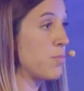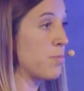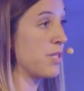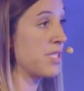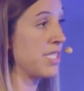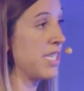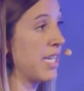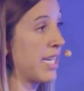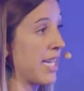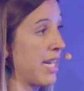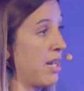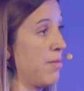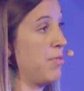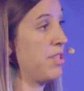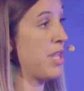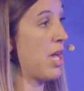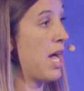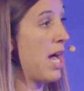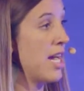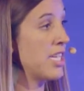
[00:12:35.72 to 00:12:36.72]
sick and I'm in
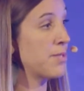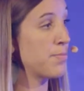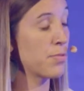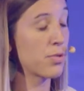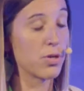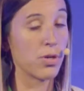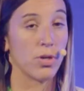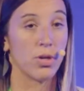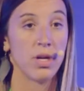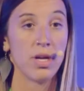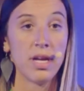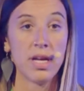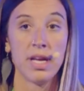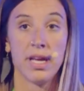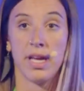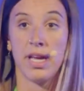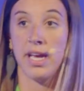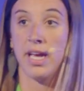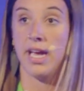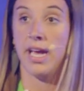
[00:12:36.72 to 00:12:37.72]
the hospital
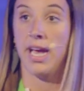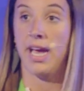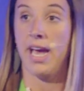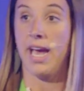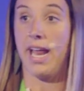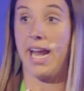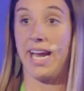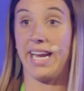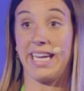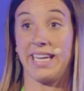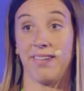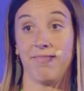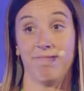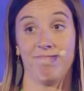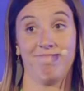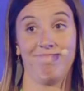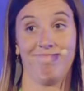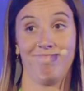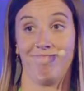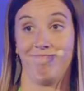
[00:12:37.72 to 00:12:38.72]
and I'm
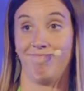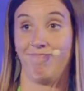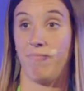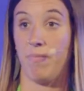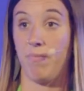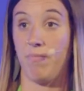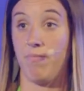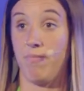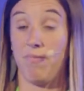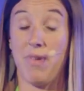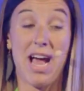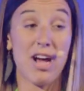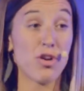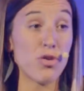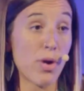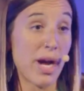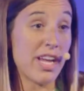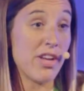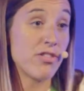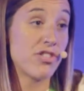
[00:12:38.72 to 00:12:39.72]
not who
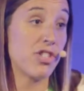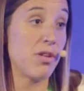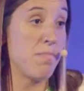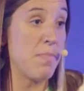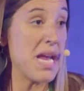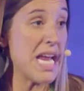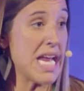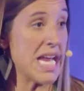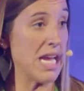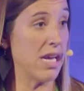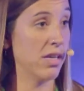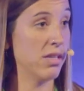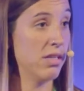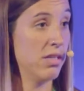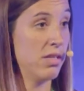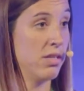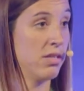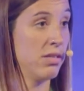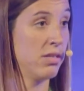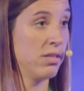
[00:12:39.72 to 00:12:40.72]
I used to be?
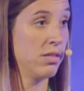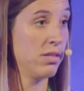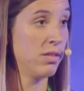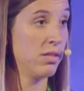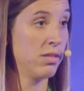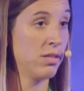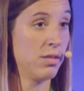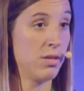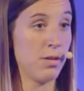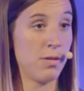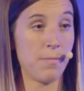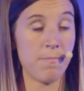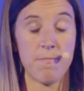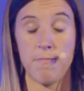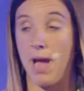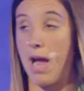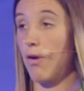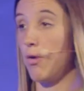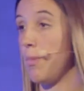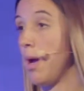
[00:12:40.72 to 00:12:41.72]

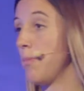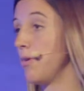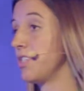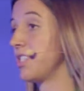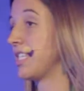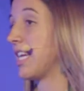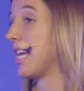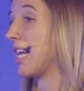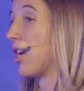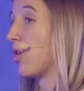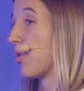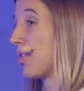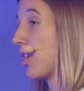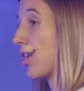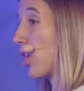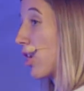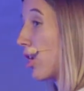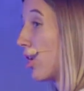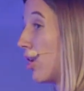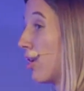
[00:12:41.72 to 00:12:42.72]
I remember sitting with a girl,